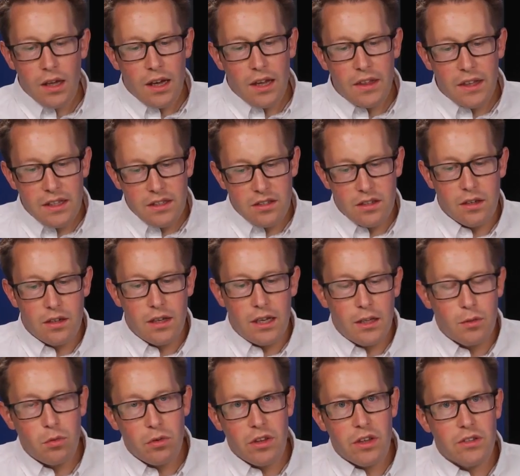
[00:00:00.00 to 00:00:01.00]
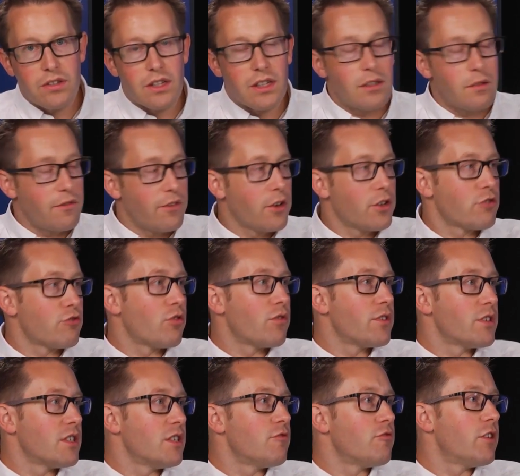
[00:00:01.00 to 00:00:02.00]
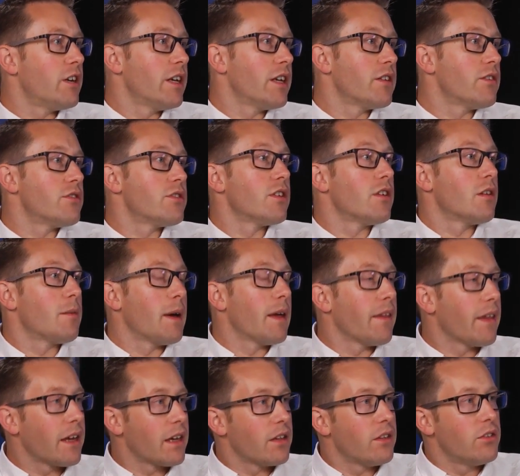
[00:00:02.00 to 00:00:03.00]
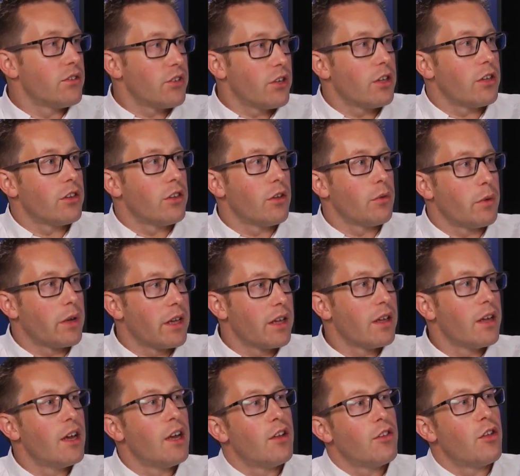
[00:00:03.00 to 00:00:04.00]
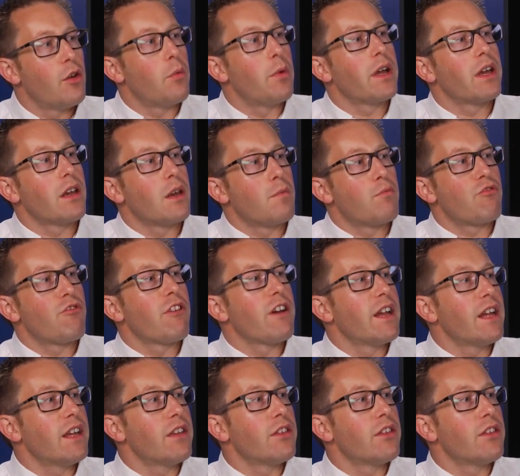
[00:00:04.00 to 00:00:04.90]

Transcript: I think it's one of those things that folks are obviously really concerned about. They're concerned that we're going to break